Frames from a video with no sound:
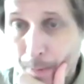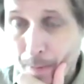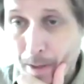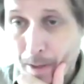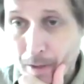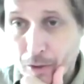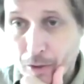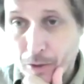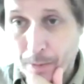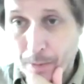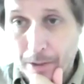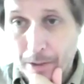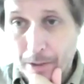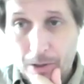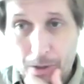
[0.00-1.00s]

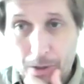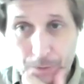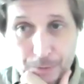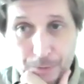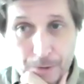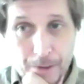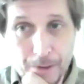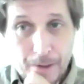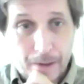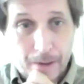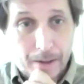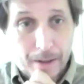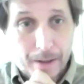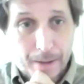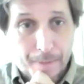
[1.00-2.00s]
instrument of
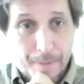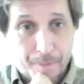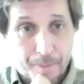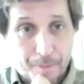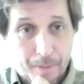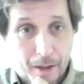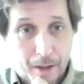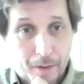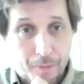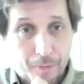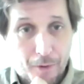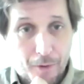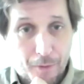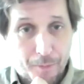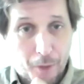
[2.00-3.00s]

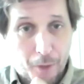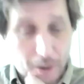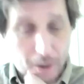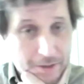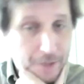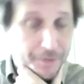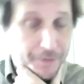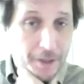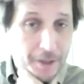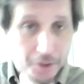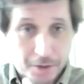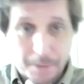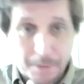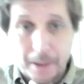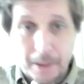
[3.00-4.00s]
policy, of financial
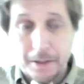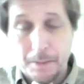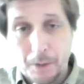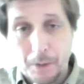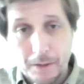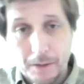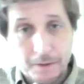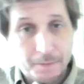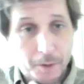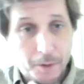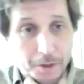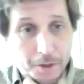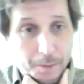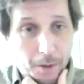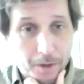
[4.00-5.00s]
stability policy, of
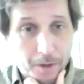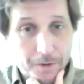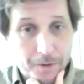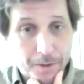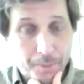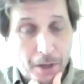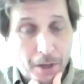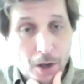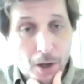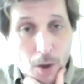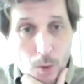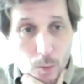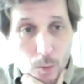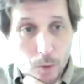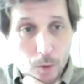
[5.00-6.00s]
monetary policy.
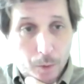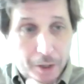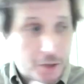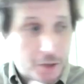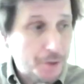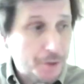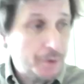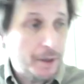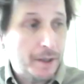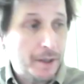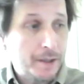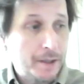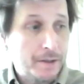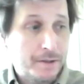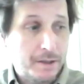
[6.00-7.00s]
What we do
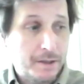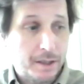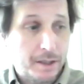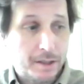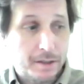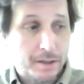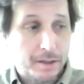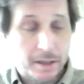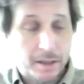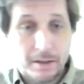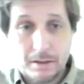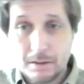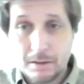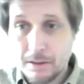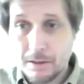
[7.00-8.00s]
is
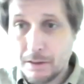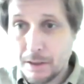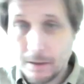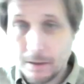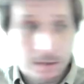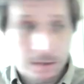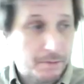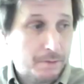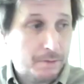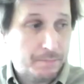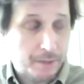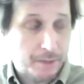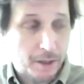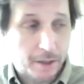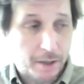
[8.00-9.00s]
in
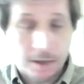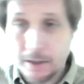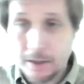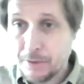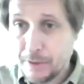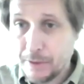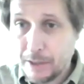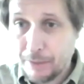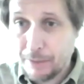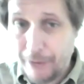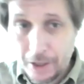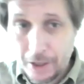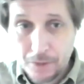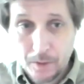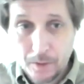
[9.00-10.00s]
characteristic
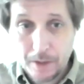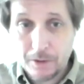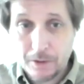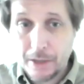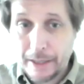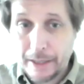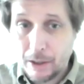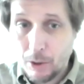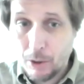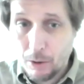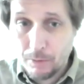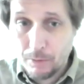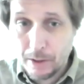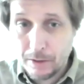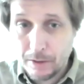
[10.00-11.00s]
fashion, we're going to take a
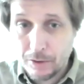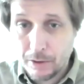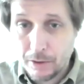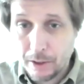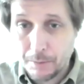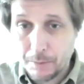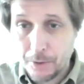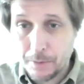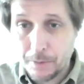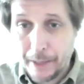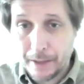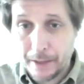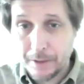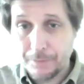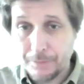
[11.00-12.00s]
long-run historical
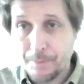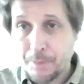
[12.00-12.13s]
perspective